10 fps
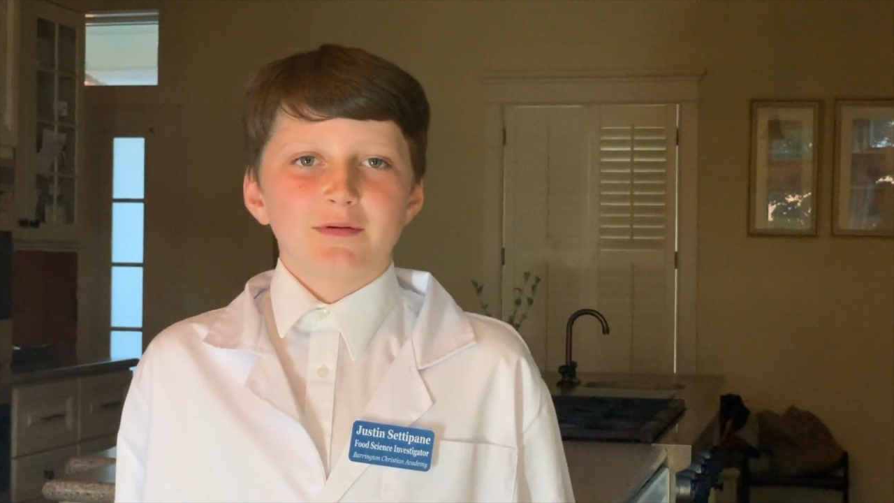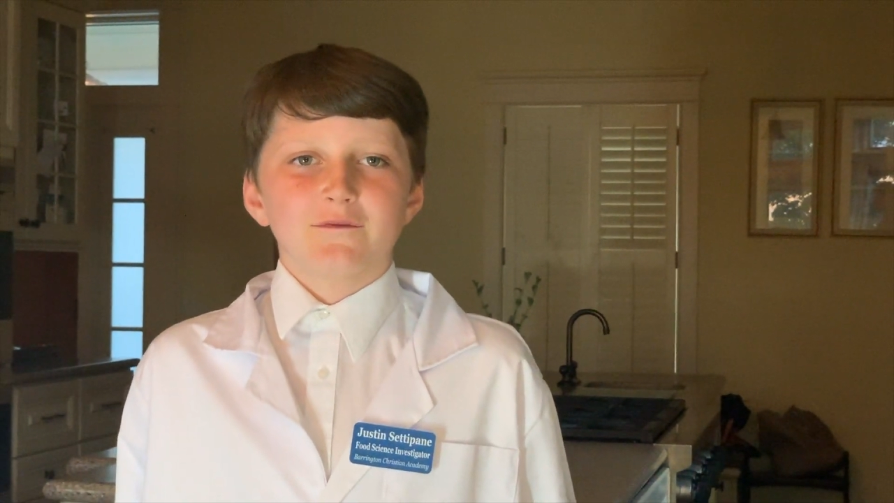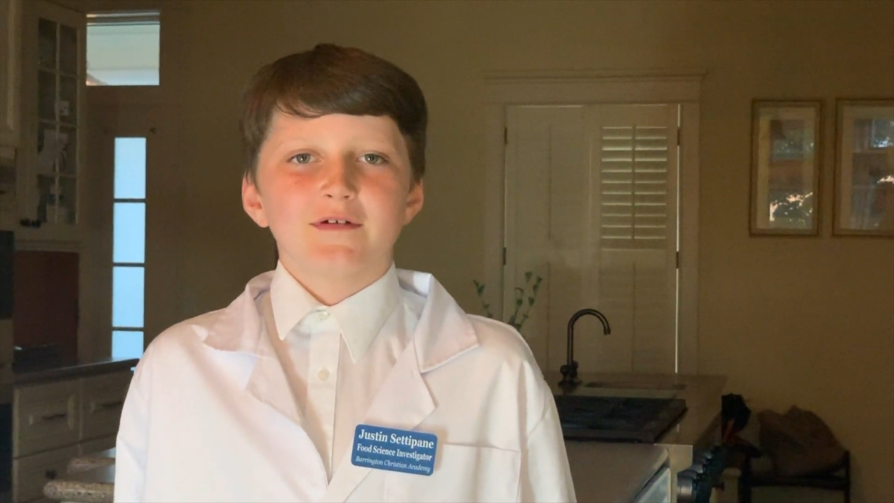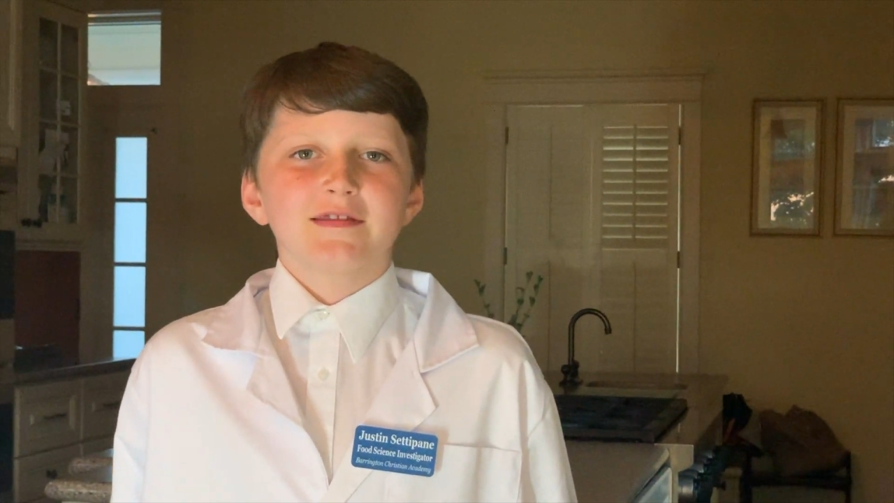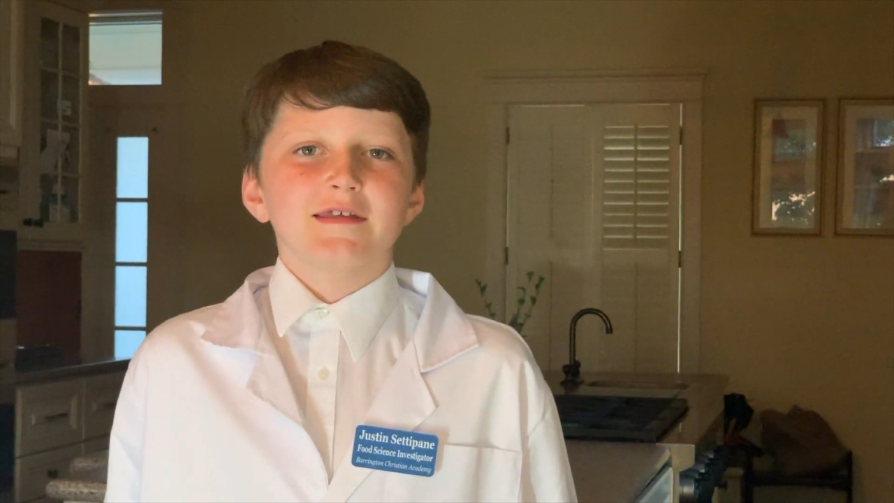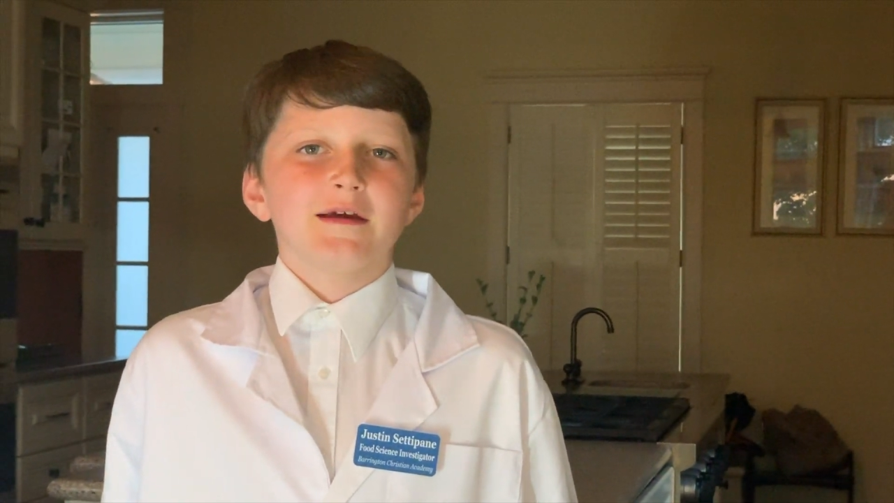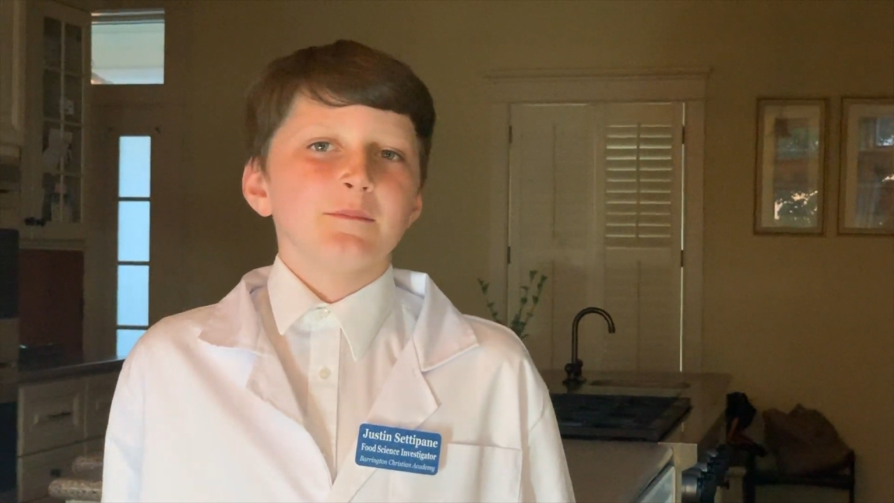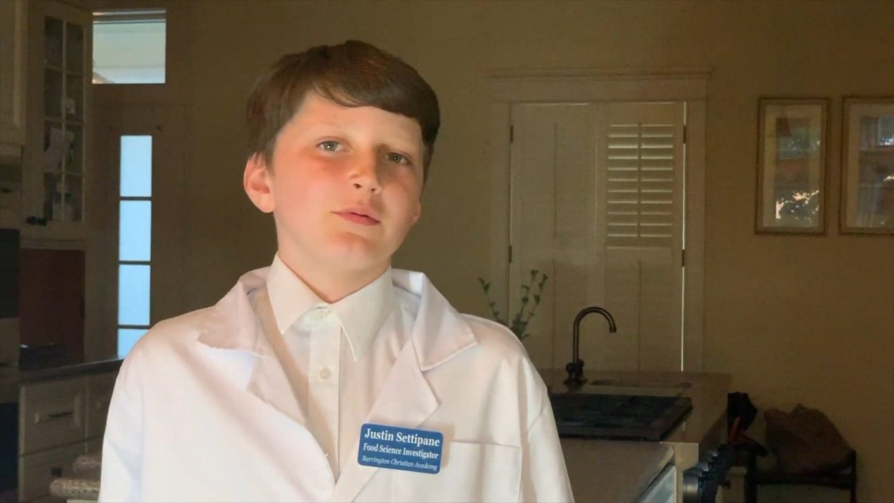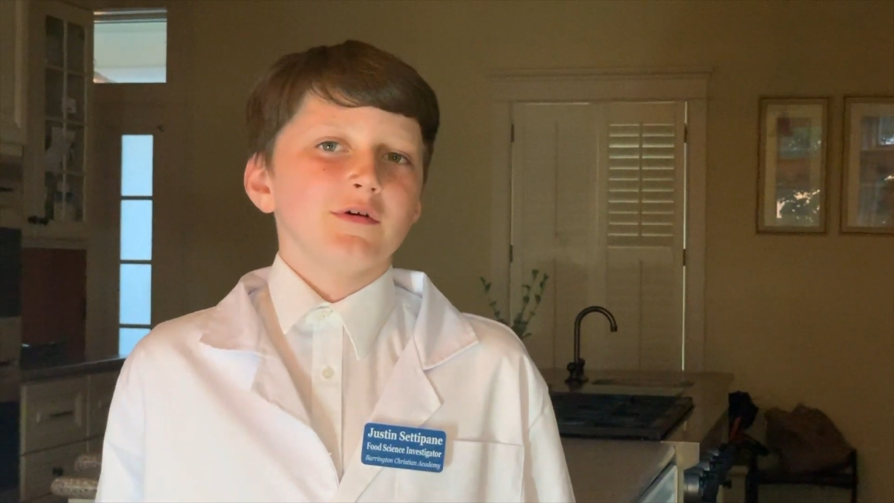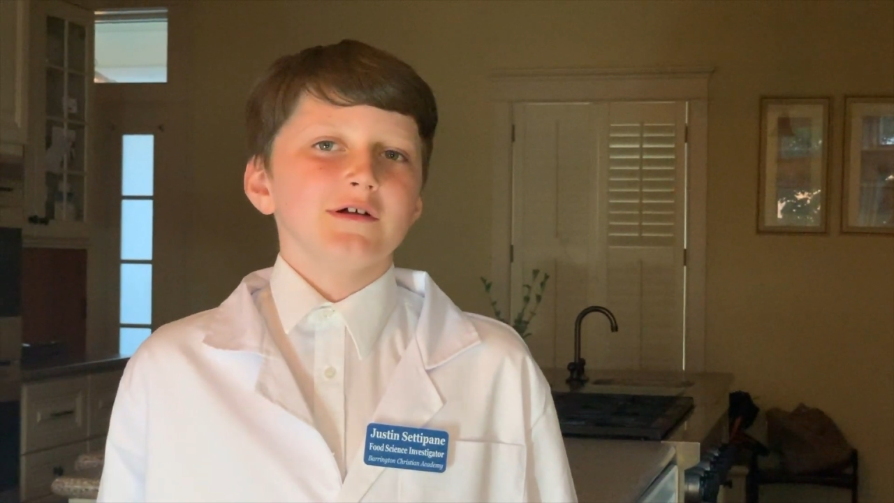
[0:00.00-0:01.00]

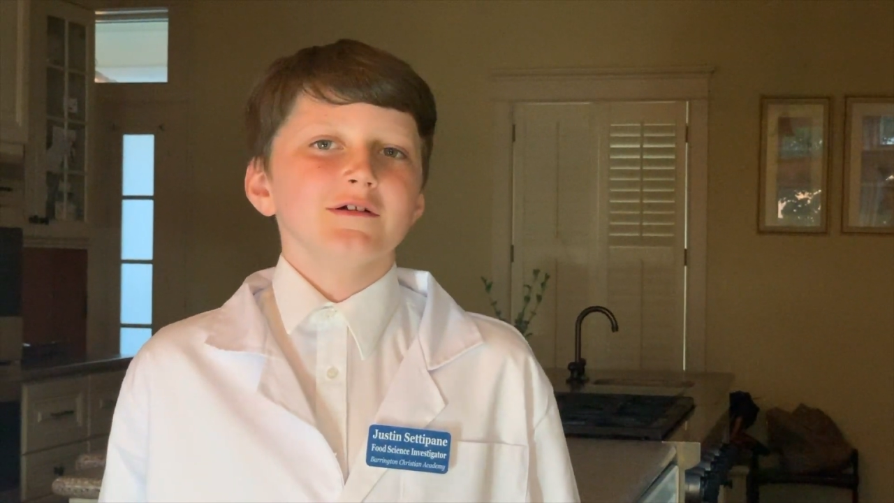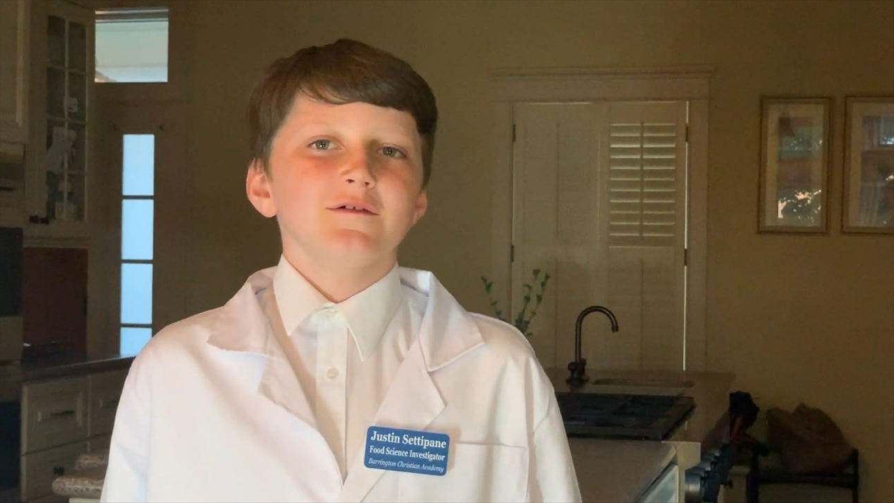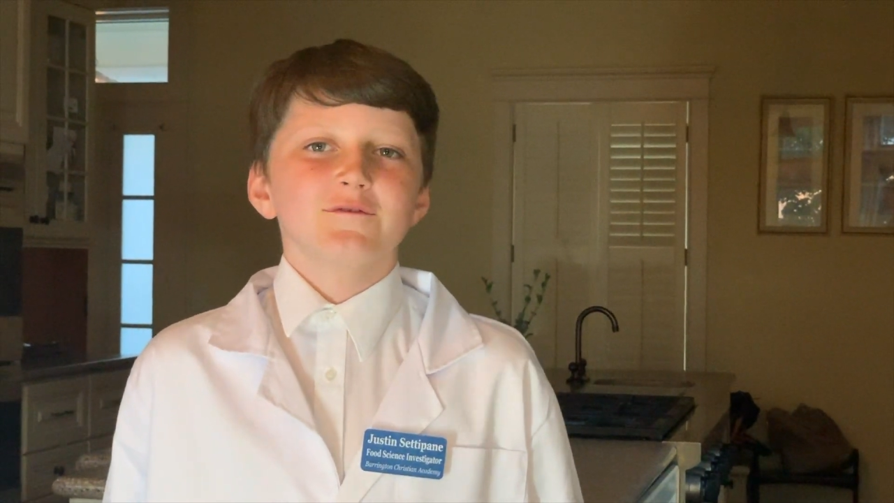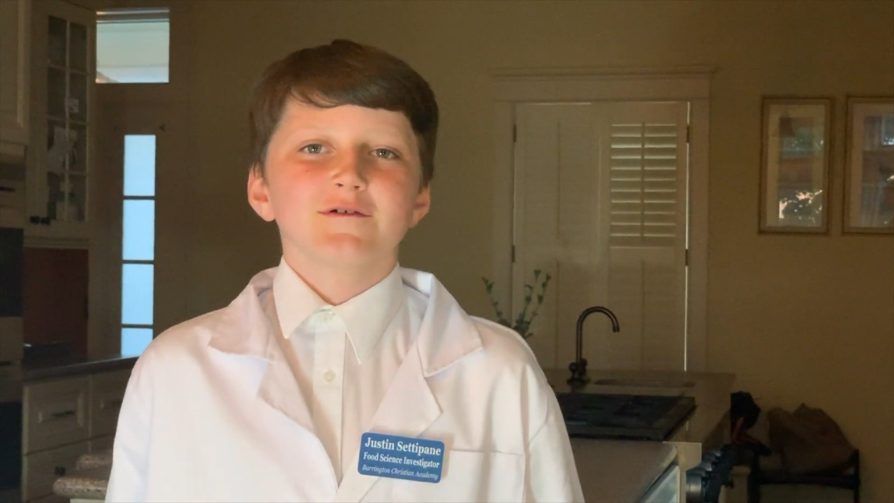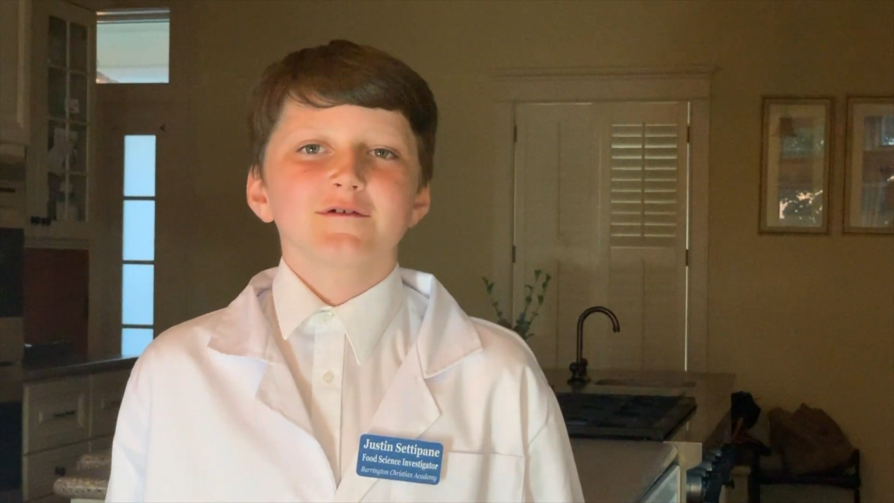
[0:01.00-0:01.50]
preventing boilover.